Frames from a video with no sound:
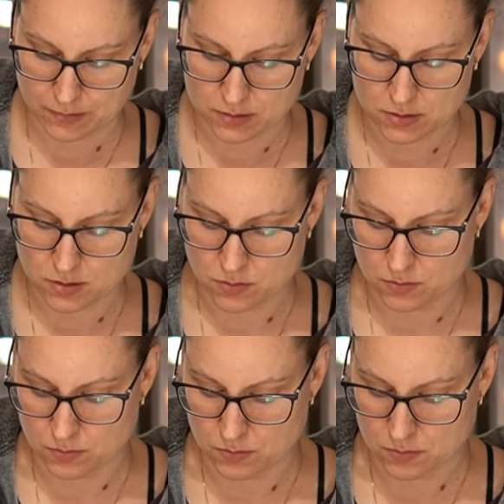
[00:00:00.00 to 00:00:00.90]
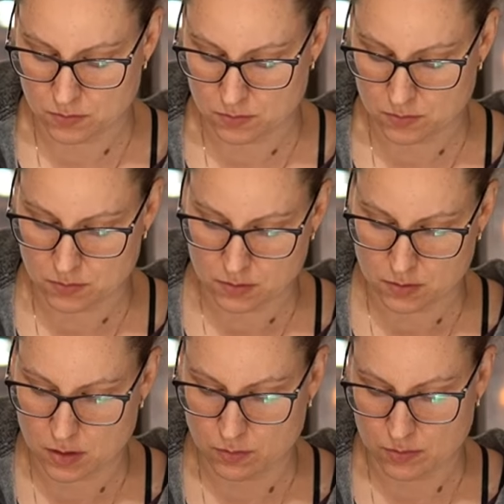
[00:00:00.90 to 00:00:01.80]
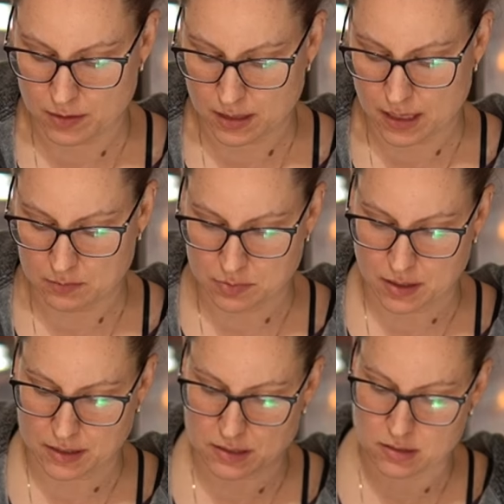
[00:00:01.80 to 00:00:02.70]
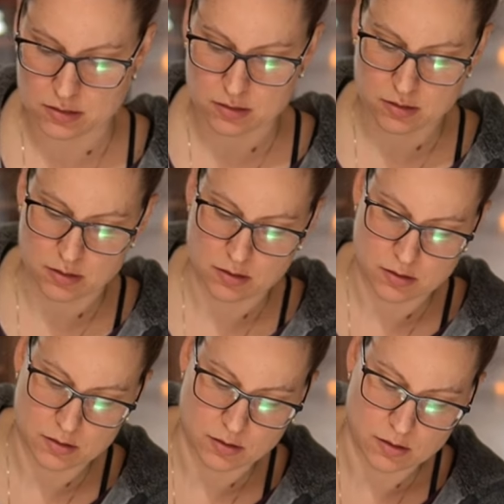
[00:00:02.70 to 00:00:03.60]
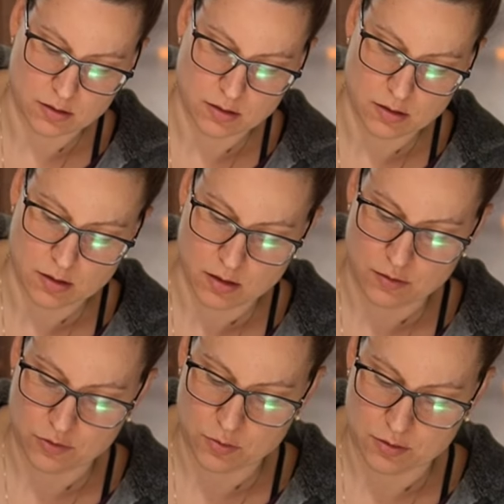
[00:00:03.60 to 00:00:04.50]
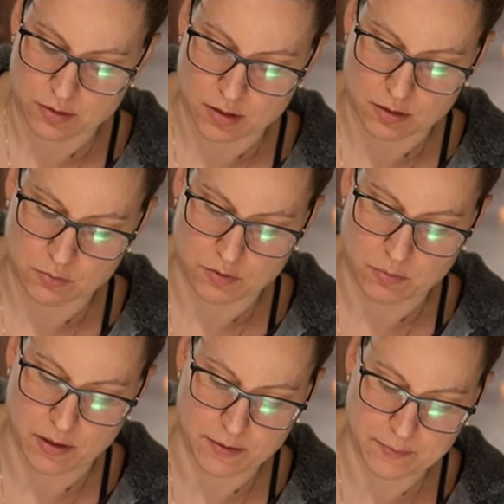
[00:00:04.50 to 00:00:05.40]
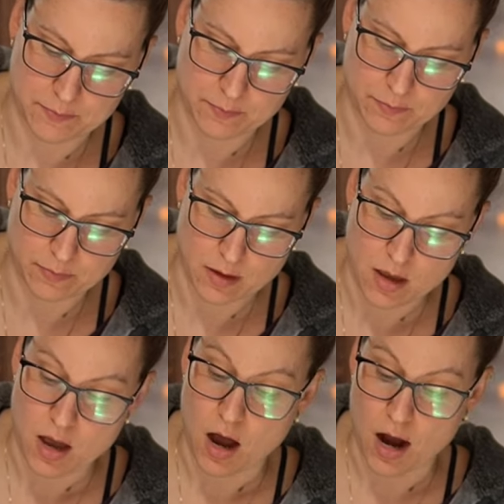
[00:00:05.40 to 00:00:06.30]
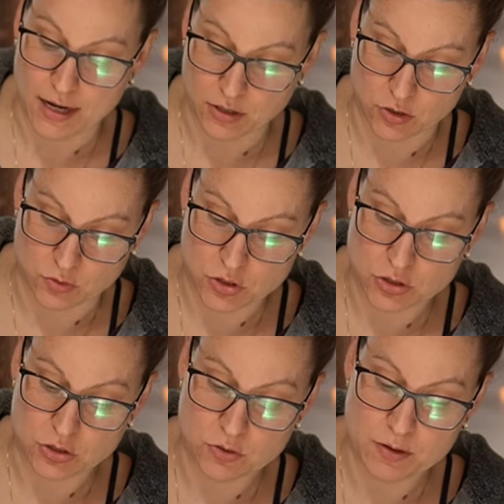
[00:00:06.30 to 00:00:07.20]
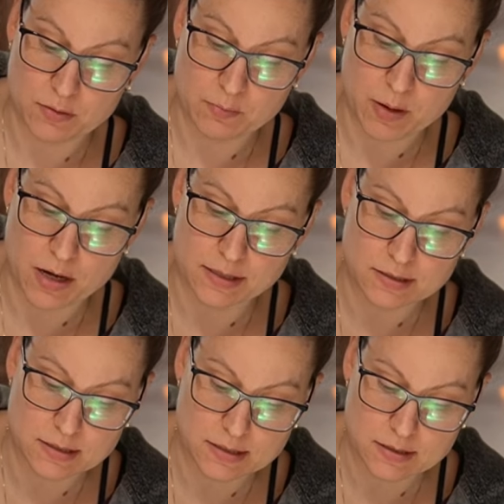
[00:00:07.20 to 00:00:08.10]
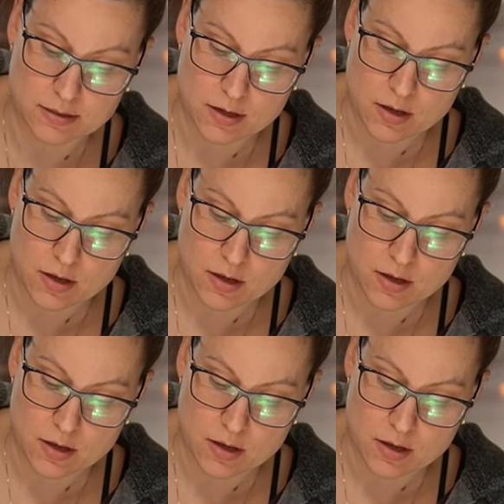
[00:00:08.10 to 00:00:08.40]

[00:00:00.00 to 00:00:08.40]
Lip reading: So it would have been 8 pints if you would have done it with me. I used to do it in pints,